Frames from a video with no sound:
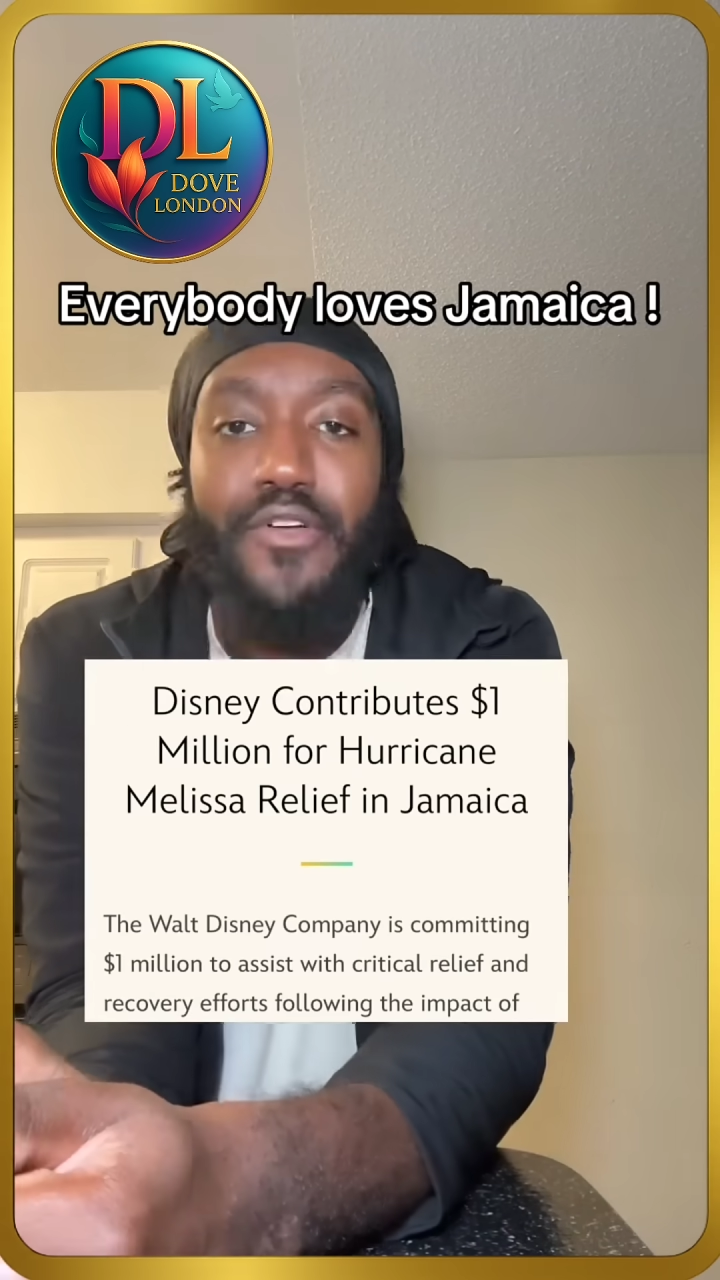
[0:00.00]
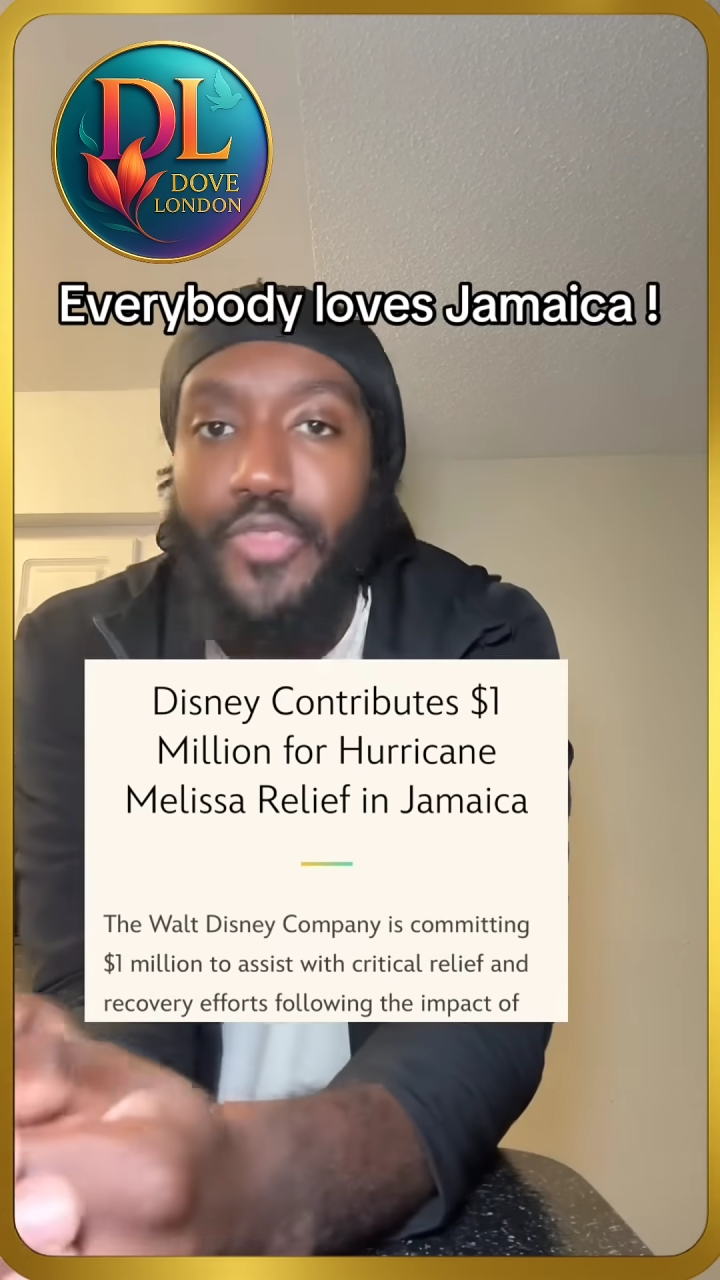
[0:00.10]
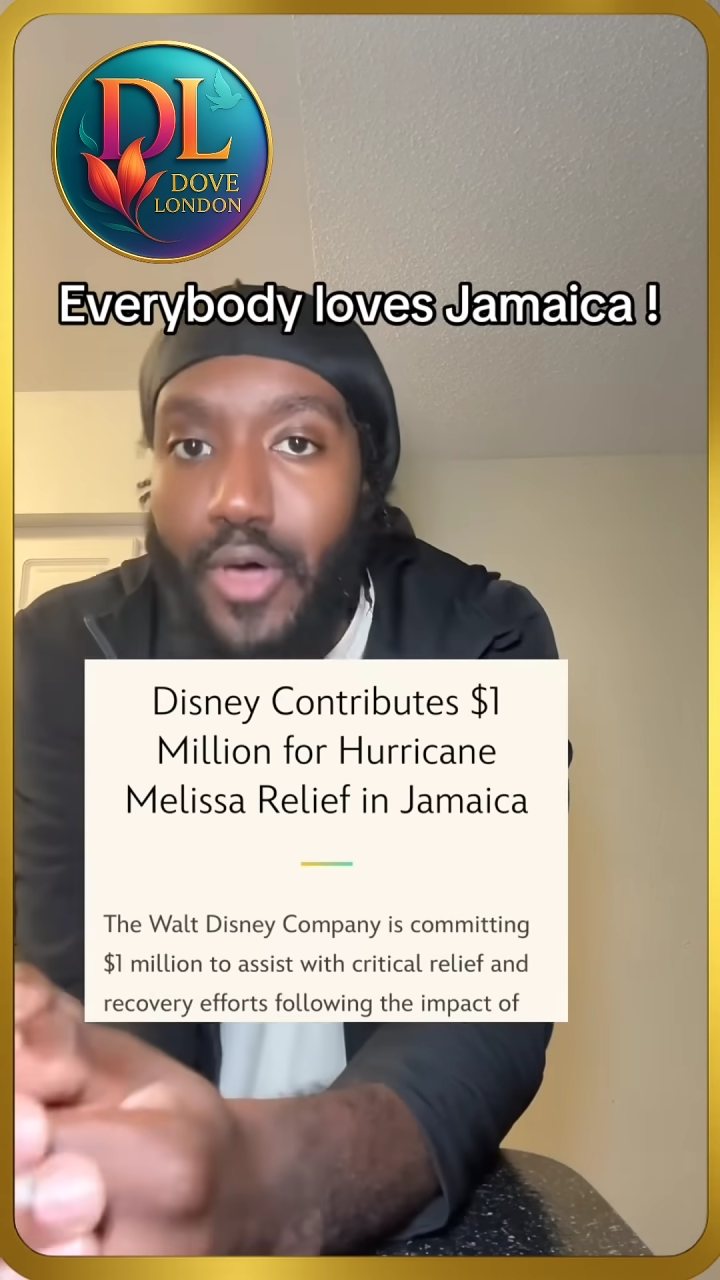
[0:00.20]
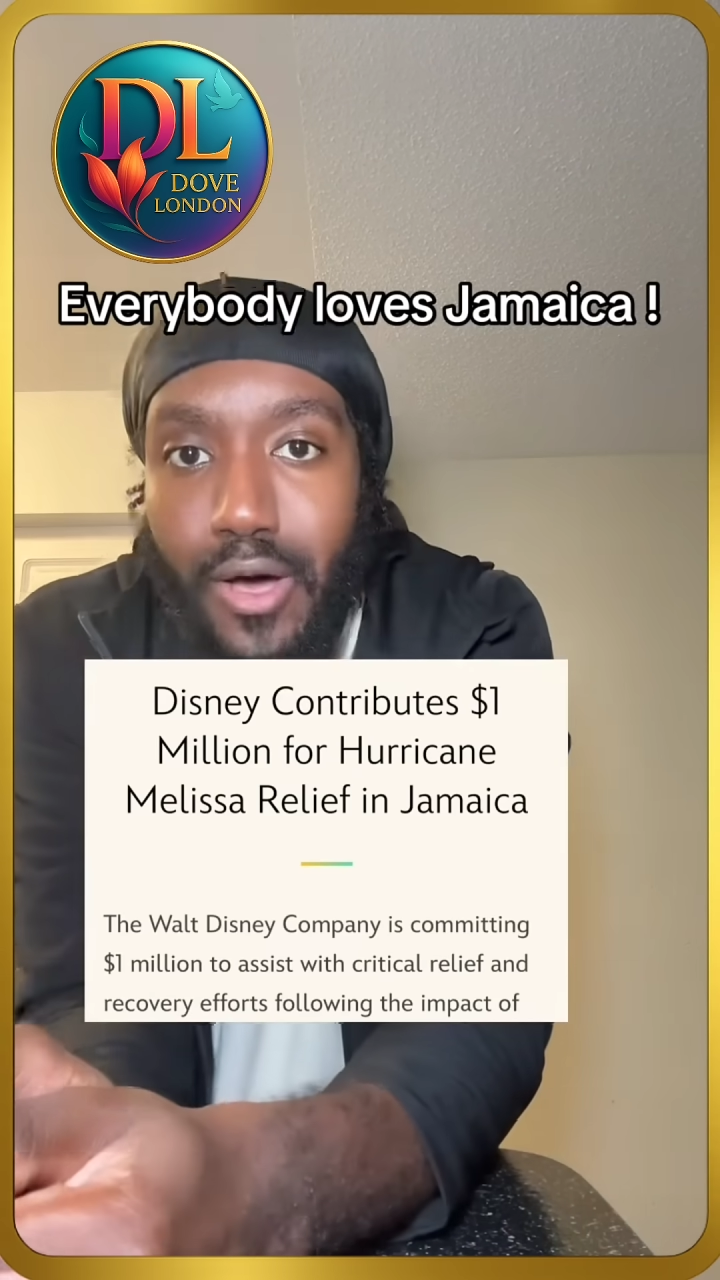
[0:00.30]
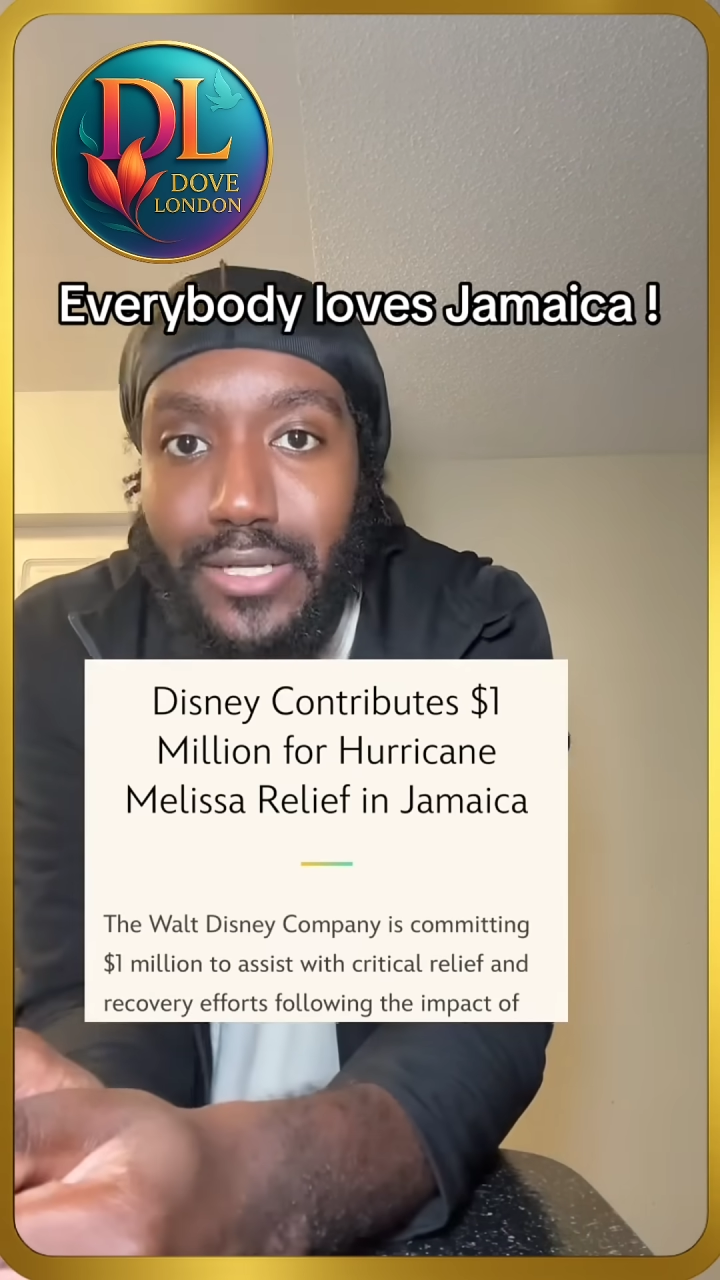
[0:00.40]

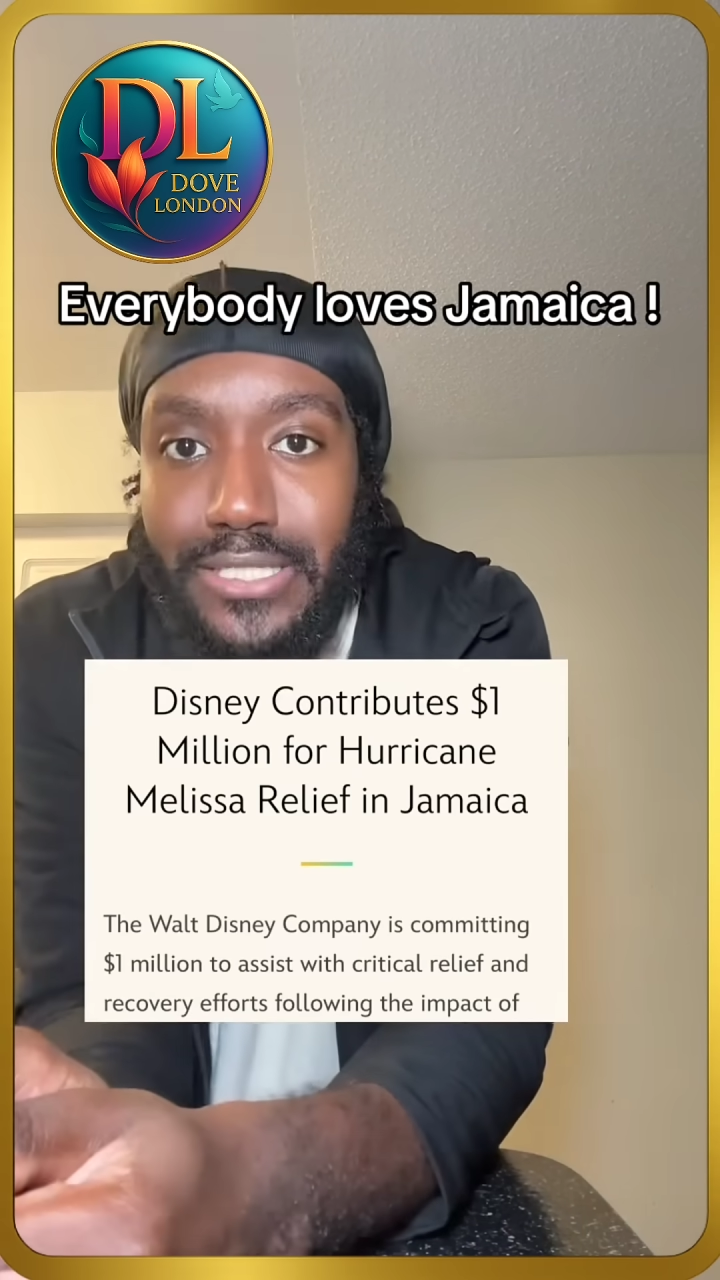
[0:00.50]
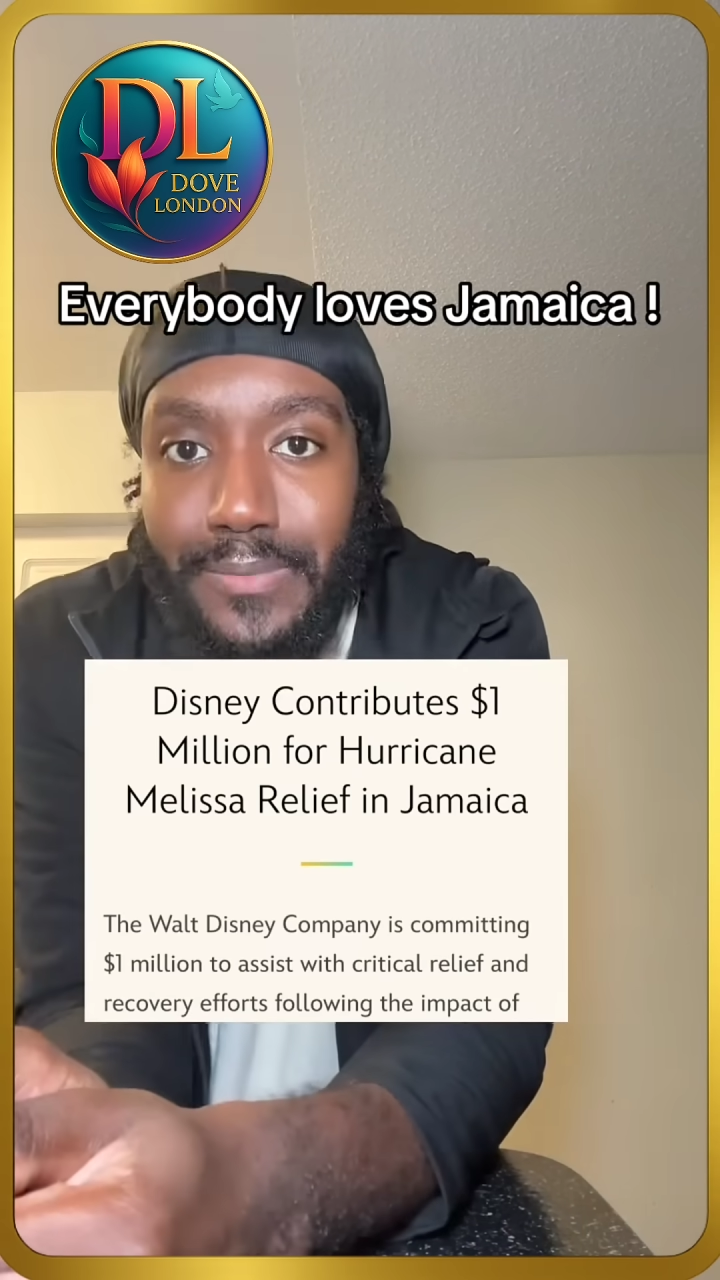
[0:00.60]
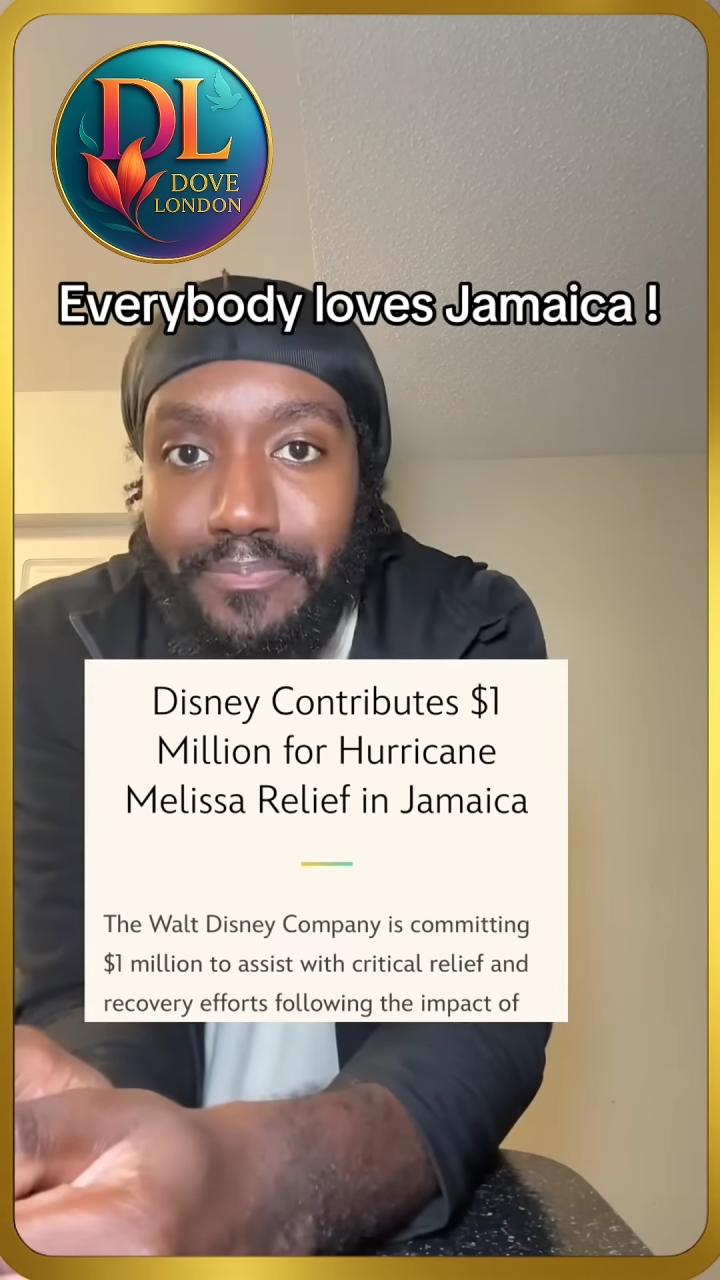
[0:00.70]
thought